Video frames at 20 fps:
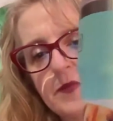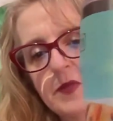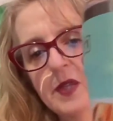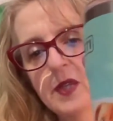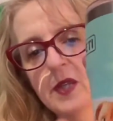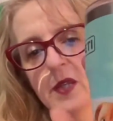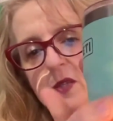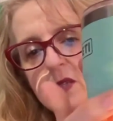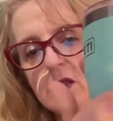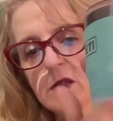
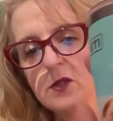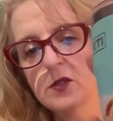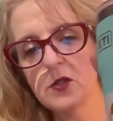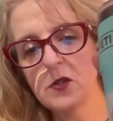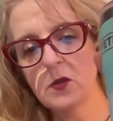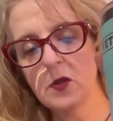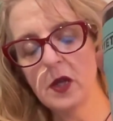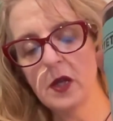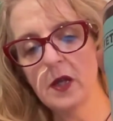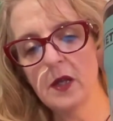It's also
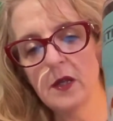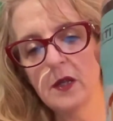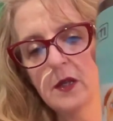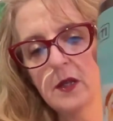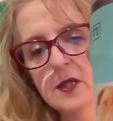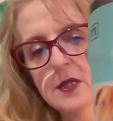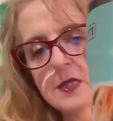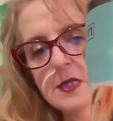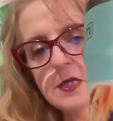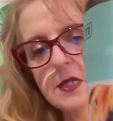got
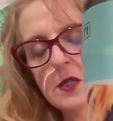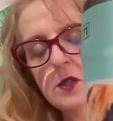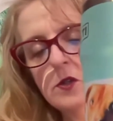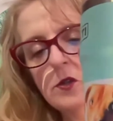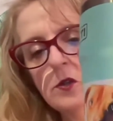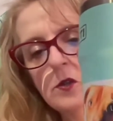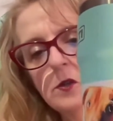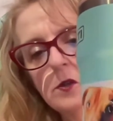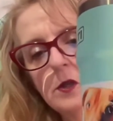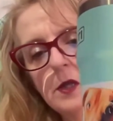a
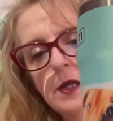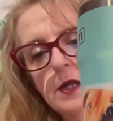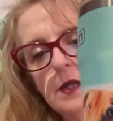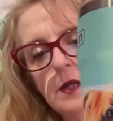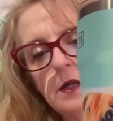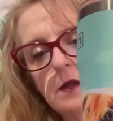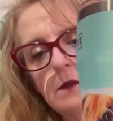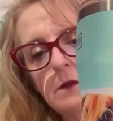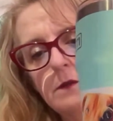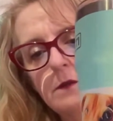sticker
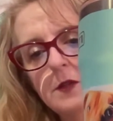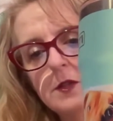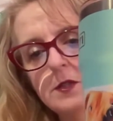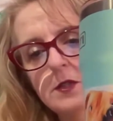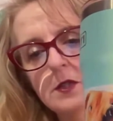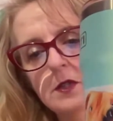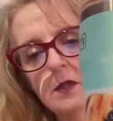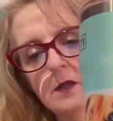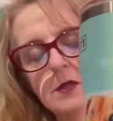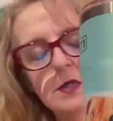of this.
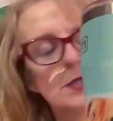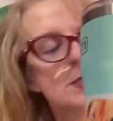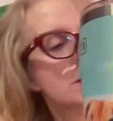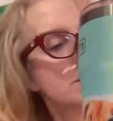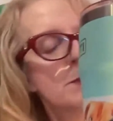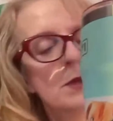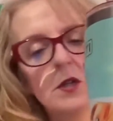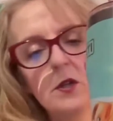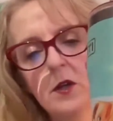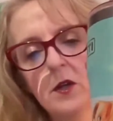This is
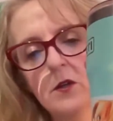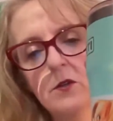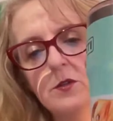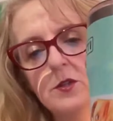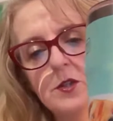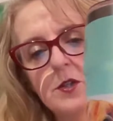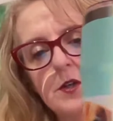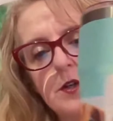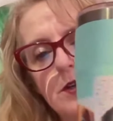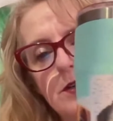my daughter's
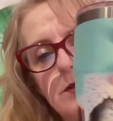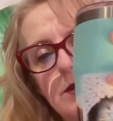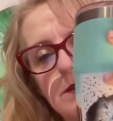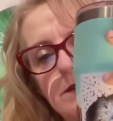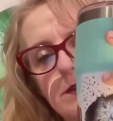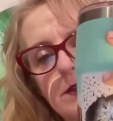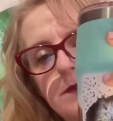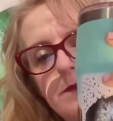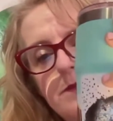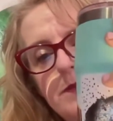dog,
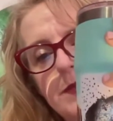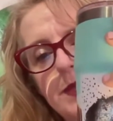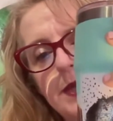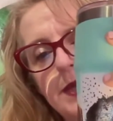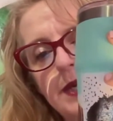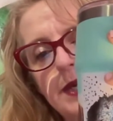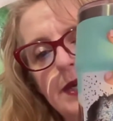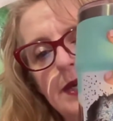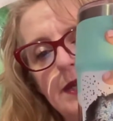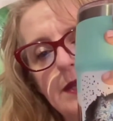Griffin.
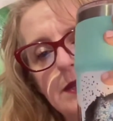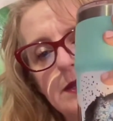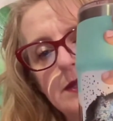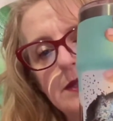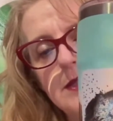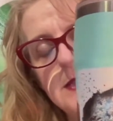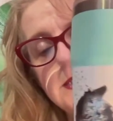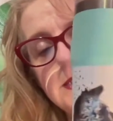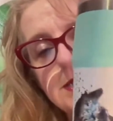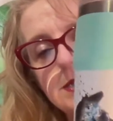And
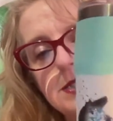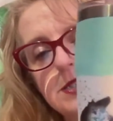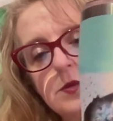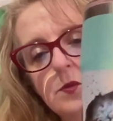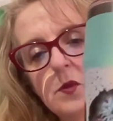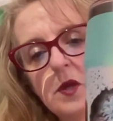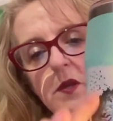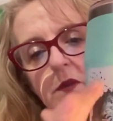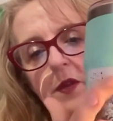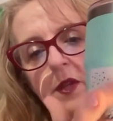this is the
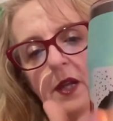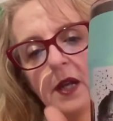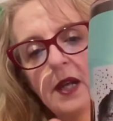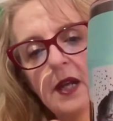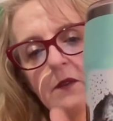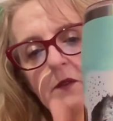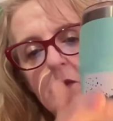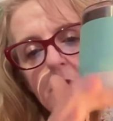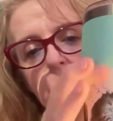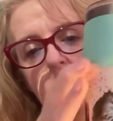one that I
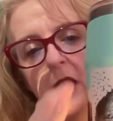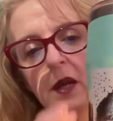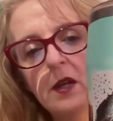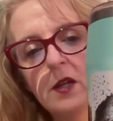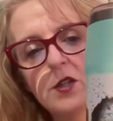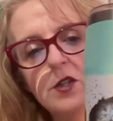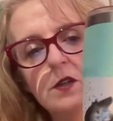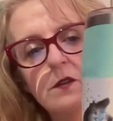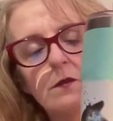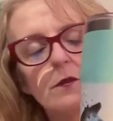have a
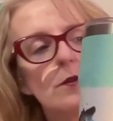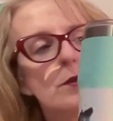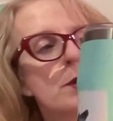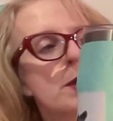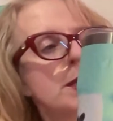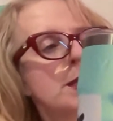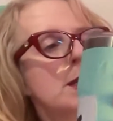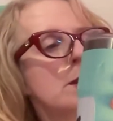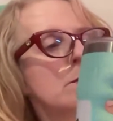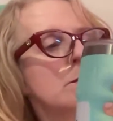package of for
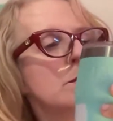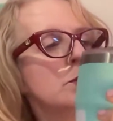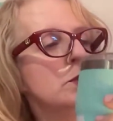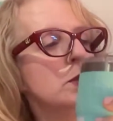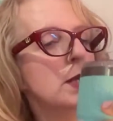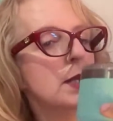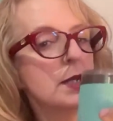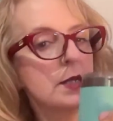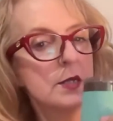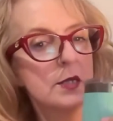right now. Would you
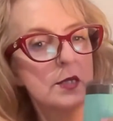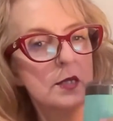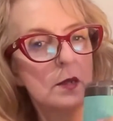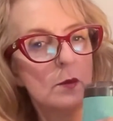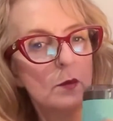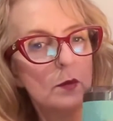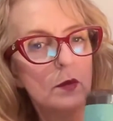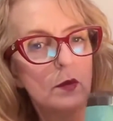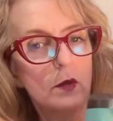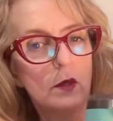like a sip?
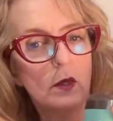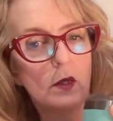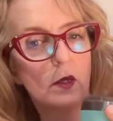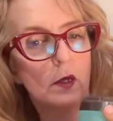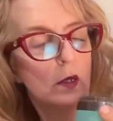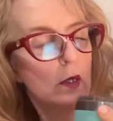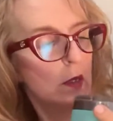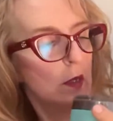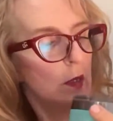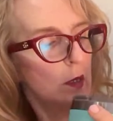
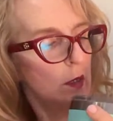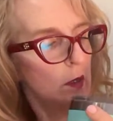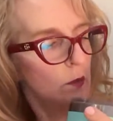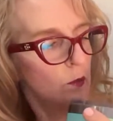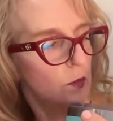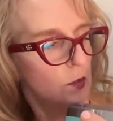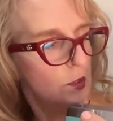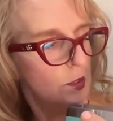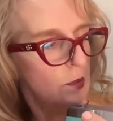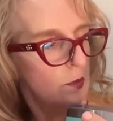
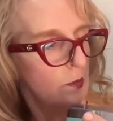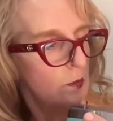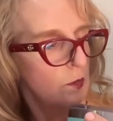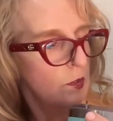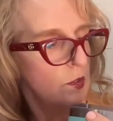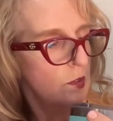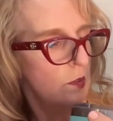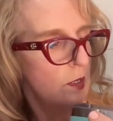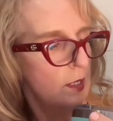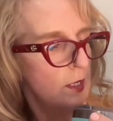Would you
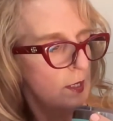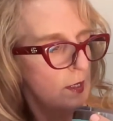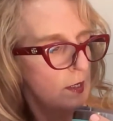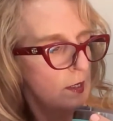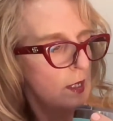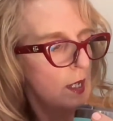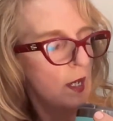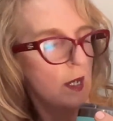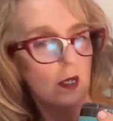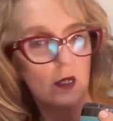like it?
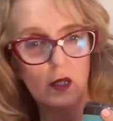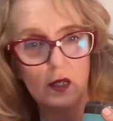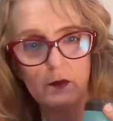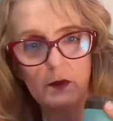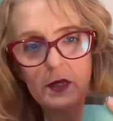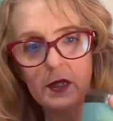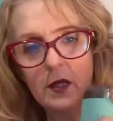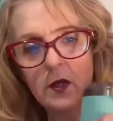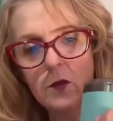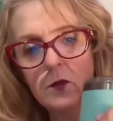Yeah, I
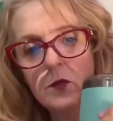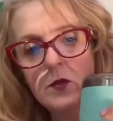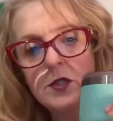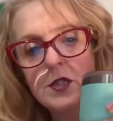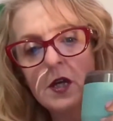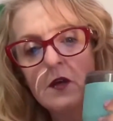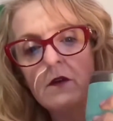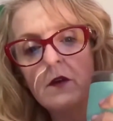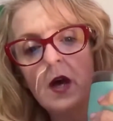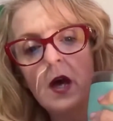mean, help yourself.